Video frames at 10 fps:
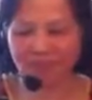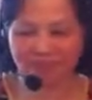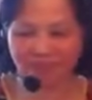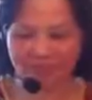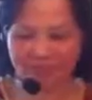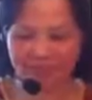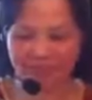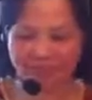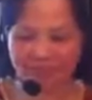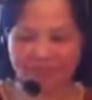
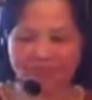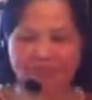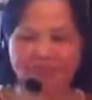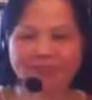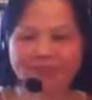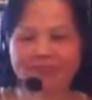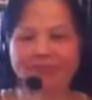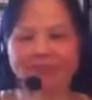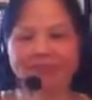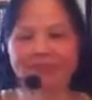
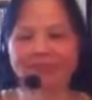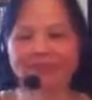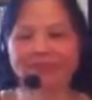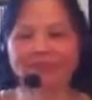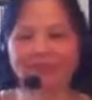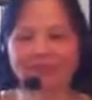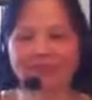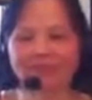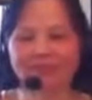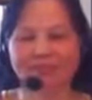
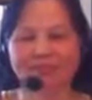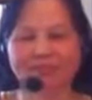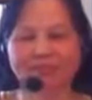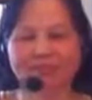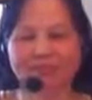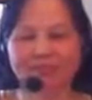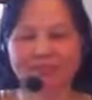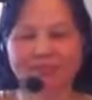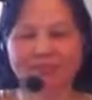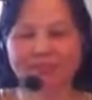
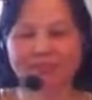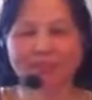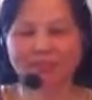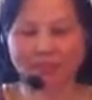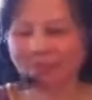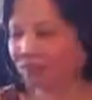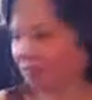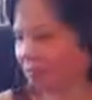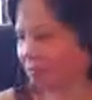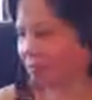
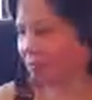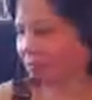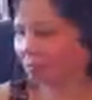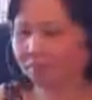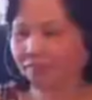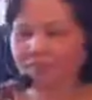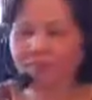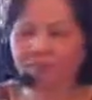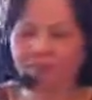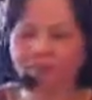
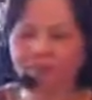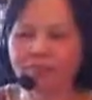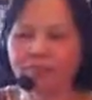[no speech]